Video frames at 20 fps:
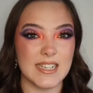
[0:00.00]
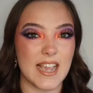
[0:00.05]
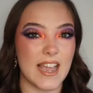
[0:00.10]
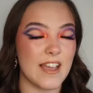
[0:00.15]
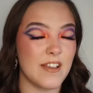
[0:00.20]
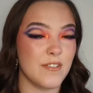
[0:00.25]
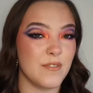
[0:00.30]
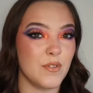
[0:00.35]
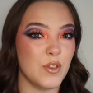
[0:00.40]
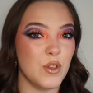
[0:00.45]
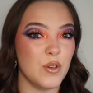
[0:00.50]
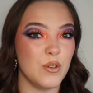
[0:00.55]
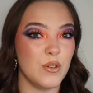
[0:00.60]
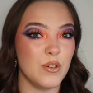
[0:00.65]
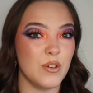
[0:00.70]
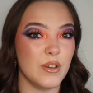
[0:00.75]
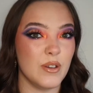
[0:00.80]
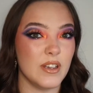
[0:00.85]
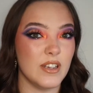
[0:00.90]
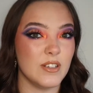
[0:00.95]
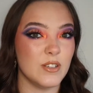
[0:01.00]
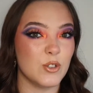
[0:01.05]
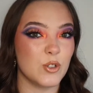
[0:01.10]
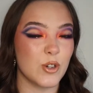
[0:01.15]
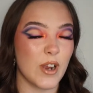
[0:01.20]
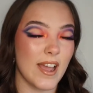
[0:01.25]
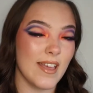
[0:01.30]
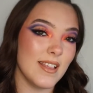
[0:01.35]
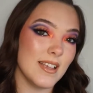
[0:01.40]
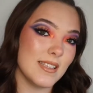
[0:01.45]
If you
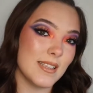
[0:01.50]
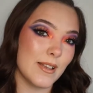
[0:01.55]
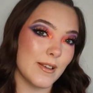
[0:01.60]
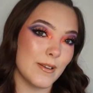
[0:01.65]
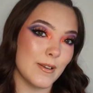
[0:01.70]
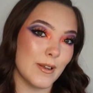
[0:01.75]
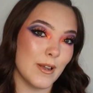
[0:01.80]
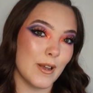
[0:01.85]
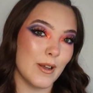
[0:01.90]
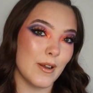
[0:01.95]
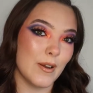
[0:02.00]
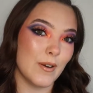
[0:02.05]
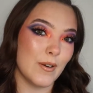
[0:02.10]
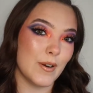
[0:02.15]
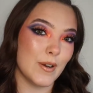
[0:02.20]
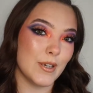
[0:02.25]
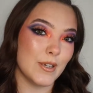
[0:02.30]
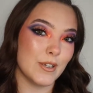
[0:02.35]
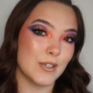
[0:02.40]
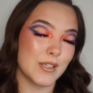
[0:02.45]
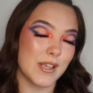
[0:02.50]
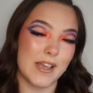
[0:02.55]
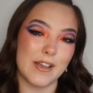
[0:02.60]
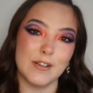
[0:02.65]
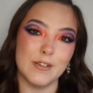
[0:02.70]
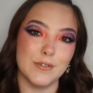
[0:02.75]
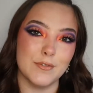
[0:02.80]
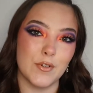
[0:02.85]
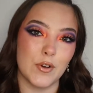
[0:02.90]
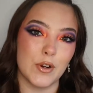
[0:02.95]
try this out on
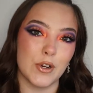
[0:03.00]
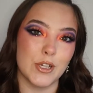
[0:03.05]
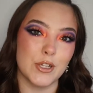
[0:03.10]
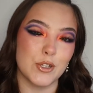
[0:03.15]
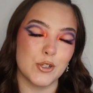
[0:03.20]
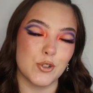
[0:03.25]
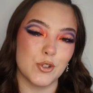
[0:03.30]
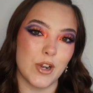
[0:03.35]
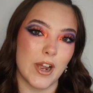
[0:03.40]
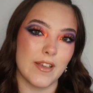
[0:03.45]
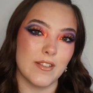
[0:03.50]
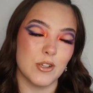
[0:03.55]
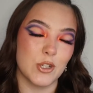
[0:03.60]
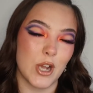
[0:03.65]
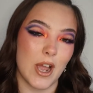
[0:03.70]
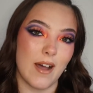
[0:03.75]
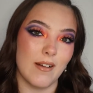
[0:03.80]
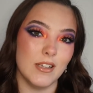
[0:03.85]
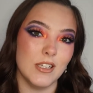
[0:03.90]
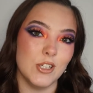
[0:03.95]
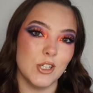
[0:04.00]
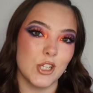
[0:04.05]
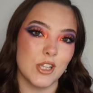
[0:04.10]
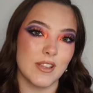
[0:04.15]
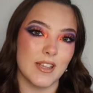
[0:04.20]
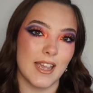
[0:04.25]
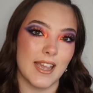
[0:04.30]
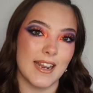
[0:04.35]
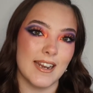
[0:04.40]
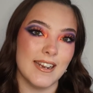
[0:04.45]
yourself, or you just try the challenge,
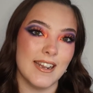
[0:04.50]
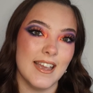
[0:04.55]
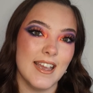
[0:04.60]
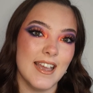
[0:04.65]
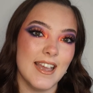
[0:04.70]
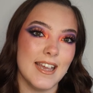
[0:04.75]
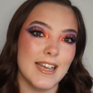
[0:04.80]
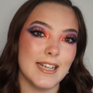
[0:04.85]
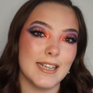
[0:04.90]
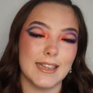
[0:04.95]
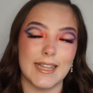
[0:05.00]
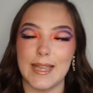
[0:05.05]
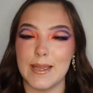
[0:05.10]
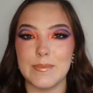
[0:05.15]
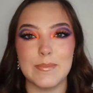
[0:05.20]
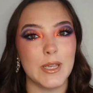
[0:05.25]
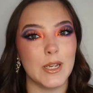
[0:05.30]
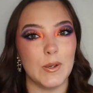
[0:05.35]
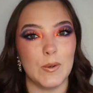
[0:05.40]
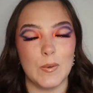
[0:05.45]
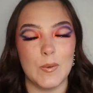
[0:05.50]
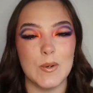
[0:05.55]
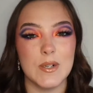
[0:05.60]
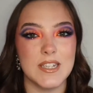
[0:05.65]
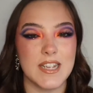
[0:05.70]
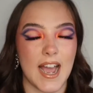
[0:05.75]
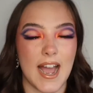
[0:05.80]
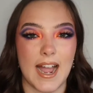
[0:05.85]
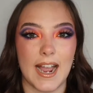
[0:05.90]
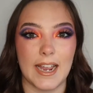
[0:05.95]
then let me know,
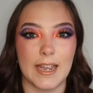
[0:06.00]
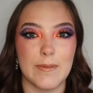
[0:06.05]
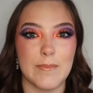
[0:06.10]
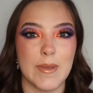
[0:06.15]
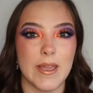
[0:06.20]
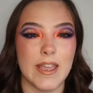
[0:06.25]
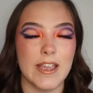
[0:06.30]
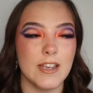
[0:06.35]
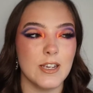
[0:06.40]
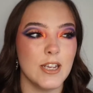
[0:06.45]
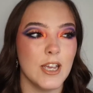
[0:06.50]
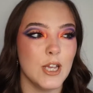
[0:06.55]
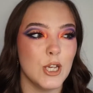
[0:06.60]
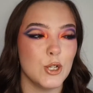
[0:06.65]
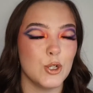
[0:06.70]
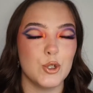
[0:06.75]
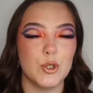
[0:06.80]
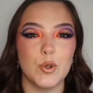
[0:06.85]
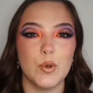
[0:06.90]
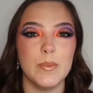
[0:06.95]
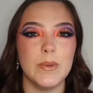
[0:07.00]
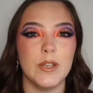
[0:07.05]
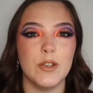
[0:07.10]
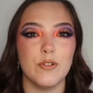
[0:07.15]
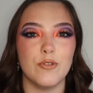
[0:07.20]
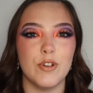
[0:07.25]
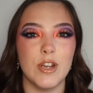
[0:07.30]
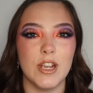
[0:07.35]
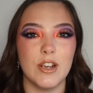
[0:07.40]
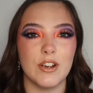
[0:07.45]
tag me, show me
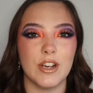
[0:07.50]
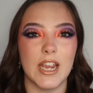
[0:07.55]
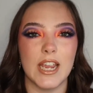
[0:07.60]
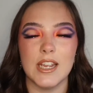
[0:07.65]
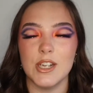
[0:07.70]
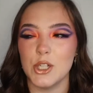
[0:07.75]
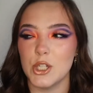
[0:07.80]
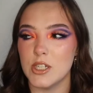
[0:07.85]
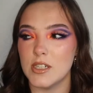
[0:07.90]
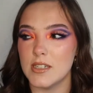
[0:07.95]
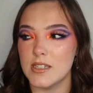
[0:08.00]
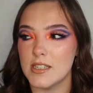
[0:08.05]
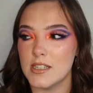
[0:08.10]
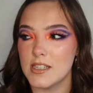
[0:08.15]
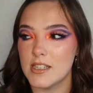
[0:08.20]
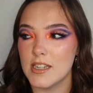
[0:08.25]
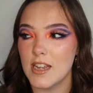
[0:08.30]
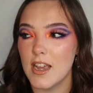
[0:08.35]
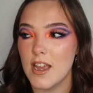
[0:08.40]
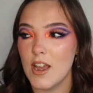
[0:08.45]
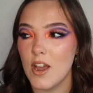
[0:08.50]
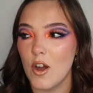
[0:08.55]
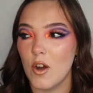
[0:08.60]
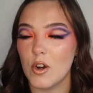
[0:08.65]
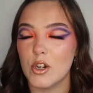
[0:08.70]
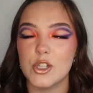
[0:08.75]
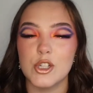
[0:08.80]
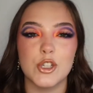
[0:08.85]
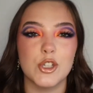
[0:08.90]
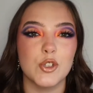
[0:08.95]
your recreations,
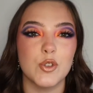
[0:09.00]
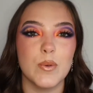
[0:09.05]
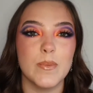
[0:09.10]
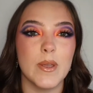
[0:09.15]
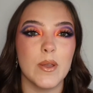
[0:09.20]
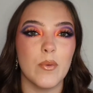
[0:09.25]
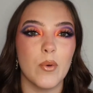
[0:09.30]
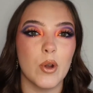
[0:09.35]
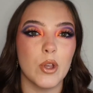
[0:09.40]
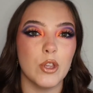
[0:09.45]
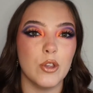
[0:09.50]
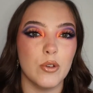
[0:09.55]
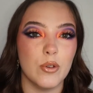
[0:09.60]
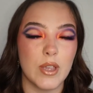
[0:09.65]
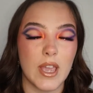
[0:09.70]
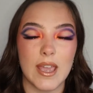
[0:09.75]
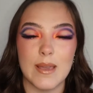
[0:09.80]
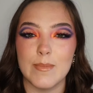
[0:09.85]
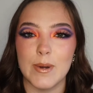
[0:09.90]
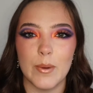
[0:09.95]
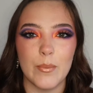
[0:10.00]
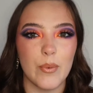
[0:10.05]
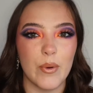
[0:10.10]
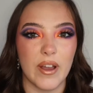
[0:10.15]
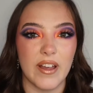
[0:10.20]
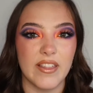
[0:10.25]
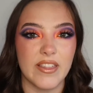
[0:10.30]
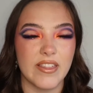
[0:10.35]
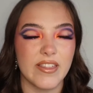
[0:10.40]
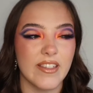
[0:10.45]
or just show me what you came up
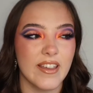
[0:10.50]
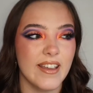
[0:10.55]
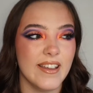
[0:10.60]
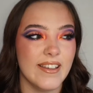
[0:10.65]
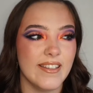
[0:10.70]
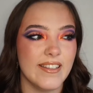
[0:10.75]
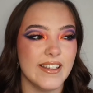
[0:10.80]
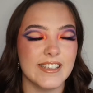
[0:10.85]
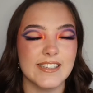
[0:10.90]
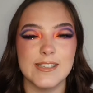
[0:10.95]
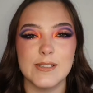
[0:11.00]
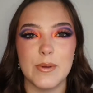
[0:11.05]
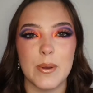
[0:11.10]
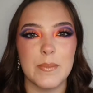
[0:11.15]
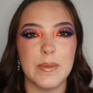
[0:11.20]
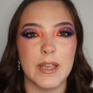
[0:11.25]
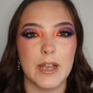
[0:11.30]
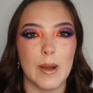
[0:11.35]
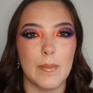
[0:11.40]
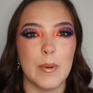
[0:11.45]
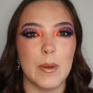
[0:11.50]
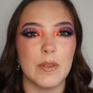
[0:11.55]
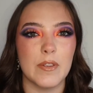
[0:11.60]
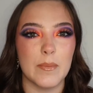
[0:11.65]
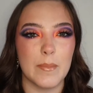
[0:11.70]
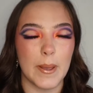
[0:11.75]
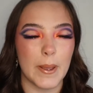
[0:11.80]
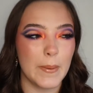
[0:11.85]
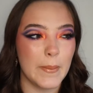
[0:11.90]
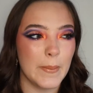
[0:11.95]
with. This is what makeup is
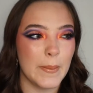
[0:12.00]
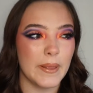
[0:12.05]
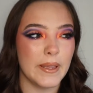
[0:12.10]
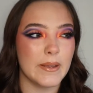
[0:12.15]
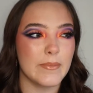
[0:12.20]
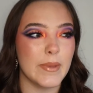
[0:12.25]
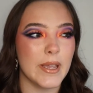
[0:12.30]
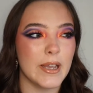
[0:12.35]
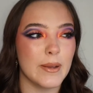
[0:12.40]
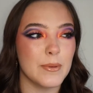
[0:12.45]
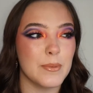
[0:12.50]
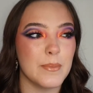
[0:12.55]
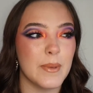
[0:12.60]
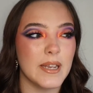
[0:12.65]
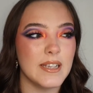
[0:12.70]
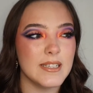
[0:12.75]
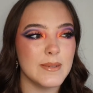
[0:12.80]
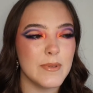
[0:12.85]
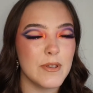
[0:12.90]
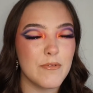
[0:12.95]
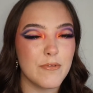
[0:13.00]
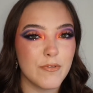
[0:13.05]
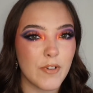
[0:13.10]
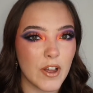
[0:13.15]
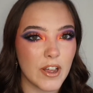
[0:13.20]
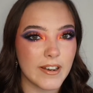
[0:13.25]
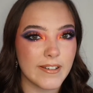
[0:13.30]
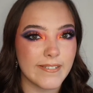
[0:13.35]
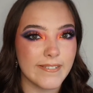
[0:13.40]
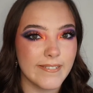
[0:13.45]
about. Like, makeup's meant to be
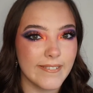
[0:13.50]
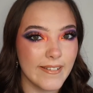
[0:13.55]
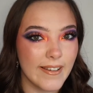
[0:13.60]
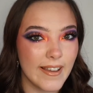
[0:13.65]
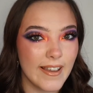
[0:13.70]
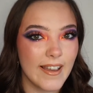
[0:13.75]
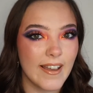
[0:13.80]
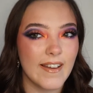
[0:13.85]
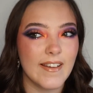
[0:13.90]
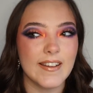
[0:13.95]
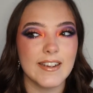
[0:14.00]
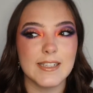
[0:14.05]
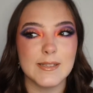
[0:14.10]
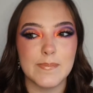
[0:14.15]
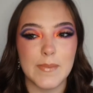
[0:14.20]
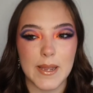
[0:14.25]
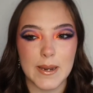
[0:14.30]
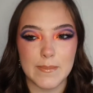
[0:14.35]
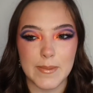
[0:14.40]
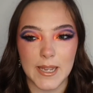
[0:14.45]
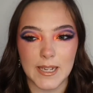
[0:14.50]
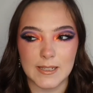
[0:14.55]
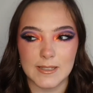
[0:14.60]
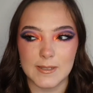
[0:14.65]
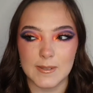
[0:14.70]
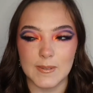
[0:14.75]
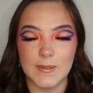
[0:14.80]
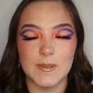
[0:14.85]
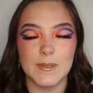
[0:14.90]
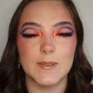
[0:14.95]
fun and
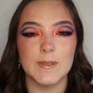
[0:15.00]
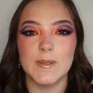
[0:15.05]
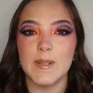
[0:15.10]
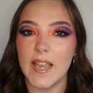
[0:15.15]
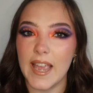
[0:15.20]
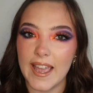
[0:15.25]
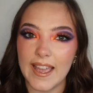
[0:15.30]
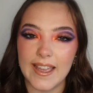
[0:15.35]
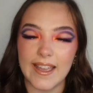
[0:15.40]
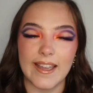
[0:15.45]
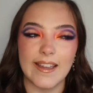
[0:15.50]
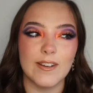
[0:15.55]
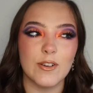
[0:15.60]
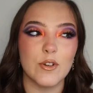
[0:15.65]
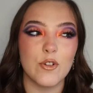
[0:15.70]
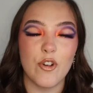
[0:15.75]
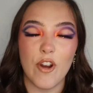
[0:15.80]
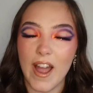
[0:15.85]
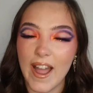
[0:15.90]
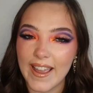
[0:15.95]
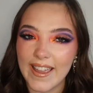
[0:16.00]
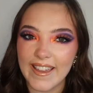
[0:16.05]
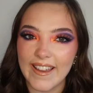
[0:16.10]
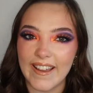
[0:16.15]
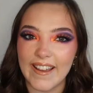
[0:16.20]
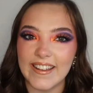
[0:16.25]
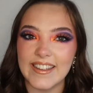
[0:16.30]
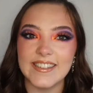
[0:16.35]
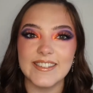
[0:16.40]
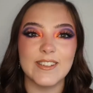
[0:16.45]
experimental. So yeah,
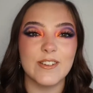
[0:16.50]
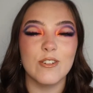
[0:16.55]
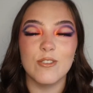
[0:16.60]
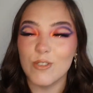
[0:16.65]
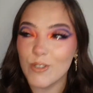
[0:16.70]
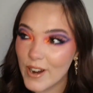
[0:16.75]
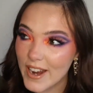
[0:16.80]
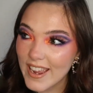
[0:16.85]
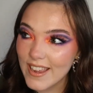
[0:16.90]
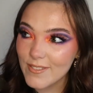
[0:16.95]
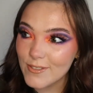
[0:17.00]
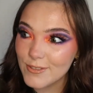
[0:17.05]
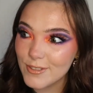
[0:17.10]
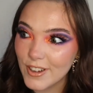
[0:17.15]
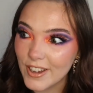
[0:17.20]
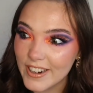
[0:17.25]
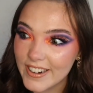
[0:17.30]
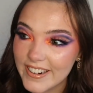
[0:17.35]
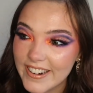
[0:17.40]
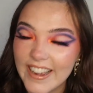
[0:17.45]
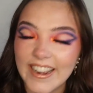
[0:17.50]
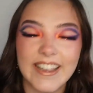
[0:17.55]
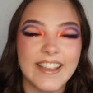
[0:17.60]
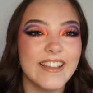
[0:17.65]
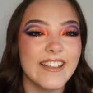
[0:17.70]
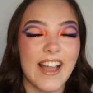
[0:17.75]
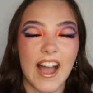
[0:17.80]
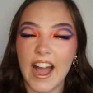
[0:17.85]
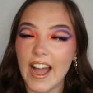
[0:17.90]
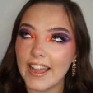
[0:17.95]
try it. It's great fun.
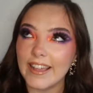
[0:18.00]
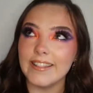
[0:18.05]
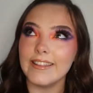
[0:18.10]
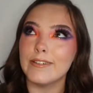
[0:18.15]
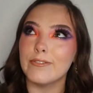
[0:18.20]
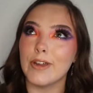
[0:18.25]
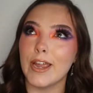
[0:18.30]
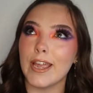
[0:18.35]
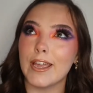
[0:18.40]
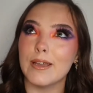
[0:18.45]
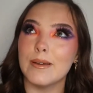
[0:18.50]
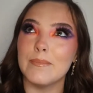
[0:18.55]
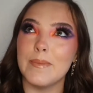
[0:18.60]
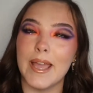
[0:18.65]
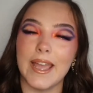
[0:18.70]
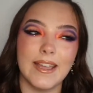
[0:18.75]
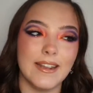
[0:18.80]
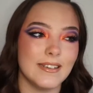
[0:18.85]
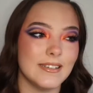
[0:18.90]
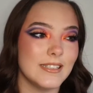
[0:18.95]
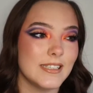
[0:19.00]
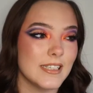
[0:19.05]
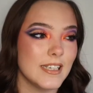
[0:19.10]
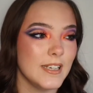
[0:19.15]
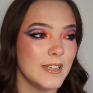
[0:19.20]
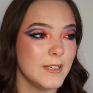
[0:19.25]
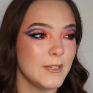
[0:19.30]
Highly recommend.